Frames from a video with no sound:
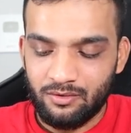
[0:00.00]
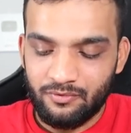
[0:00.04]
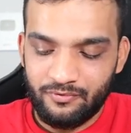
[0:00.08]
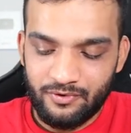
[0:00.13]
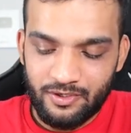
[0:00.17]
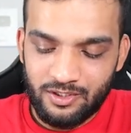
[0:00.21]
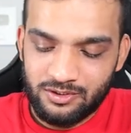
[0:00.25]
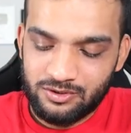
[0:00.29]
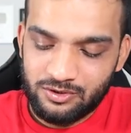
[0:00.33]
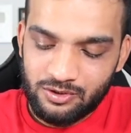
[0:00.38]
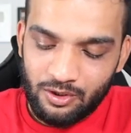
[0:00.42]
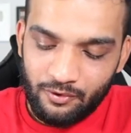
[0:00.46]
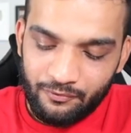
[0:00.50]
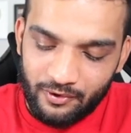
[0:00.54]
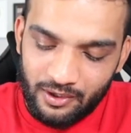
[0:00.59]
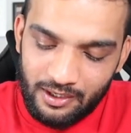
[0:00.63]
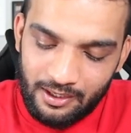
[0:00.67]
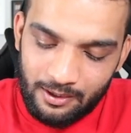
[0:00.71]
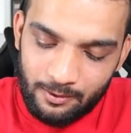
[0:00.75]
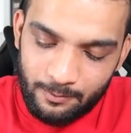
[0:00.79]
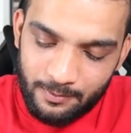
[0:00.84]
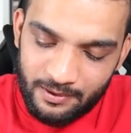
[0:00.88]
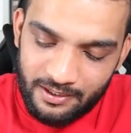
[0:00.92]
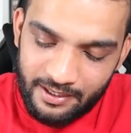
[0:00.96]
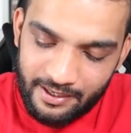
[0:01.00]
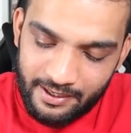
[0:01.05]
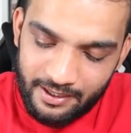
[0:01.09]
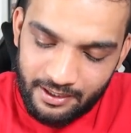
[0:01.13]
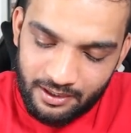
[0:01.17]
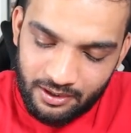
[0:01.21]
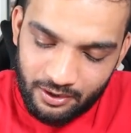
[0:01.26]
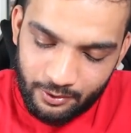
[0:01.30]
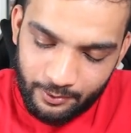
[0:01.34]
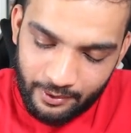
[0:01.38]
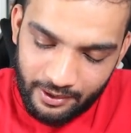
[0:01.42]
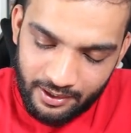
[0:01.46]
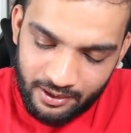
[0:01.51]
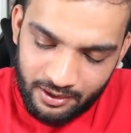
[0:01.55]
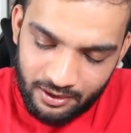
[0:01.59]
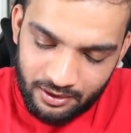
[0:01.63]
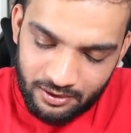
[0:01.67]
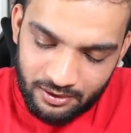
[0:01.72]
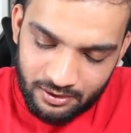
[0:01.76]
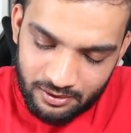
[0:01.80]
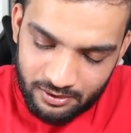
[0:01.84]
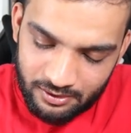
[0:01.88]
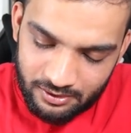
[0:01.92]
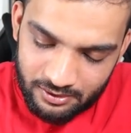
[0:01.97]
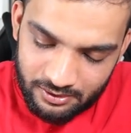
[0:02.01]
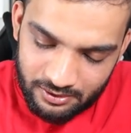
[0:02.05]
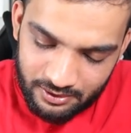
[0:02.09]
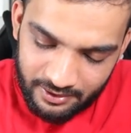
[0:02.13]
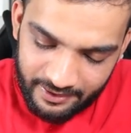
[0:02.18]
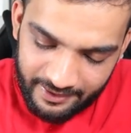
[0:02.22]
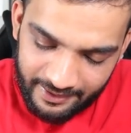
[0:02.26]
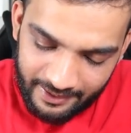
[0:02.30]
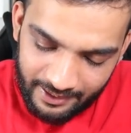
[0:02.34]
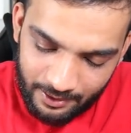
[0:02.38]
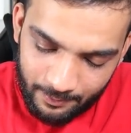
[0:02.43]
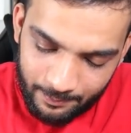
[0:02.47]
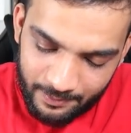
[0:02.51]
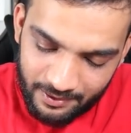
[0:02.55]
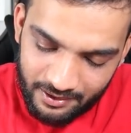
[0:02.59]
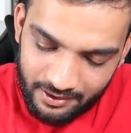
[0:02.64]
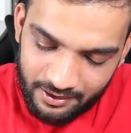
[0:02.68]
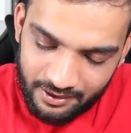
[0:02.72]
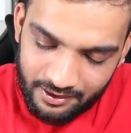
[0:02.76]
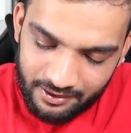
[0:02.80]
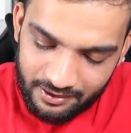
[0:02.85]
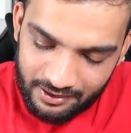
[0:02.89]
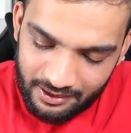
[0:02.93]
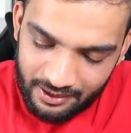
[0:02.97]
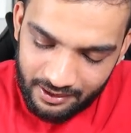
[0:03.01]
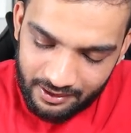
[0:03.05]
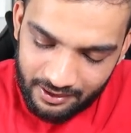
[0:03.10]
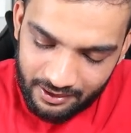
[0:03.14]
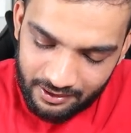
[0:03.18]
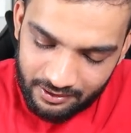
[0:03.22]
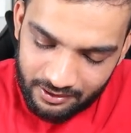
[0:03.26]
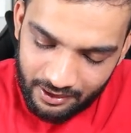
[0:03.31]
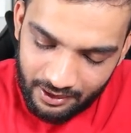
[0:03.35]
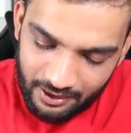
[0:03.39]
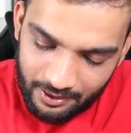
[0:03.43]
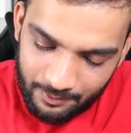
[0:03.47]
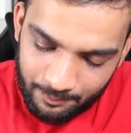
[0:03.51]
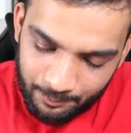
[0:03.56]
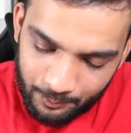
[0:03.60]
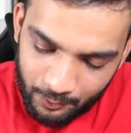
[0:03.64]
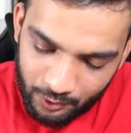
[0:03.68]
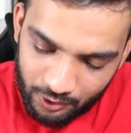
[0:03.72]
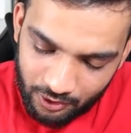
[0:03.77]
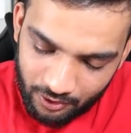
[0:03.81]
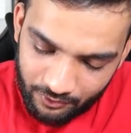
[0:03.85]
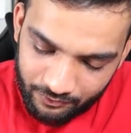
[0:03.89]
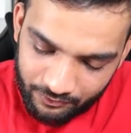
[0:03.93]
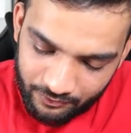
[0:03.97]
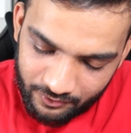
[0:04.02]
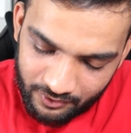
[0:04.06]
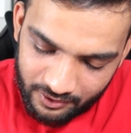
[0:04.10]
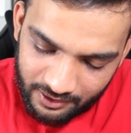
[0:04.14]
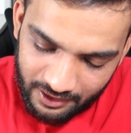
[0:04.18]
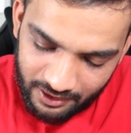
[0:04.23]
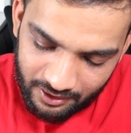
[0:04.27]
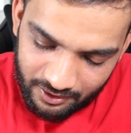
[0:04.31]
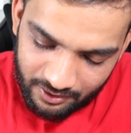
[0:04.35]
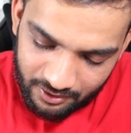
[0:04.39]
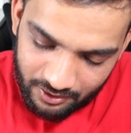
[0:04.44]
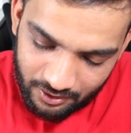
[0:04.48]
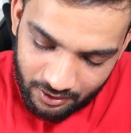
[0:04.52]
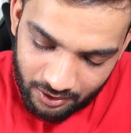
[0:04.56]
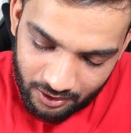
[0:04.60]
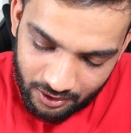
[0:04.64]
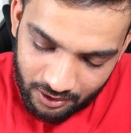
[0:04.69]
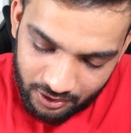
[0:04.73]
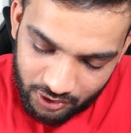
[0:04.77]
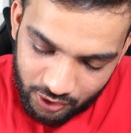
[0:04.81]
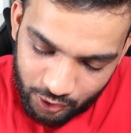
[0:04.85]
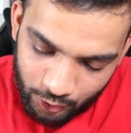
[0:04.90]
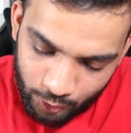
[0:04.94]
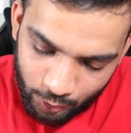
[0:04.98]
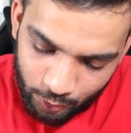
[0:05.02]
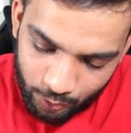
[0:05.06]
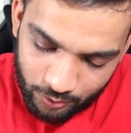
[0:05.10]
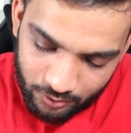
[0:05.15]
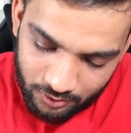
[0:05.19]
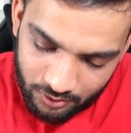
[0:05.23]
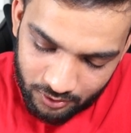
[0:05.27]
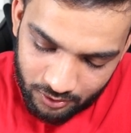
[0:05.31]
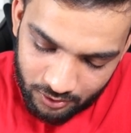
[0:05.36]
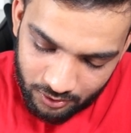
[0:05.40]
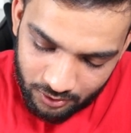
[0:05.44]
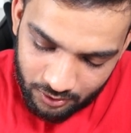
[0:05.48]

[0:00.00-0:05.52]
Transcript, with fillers: First of all, I'll be like, okay, I'll be taking the input of Q.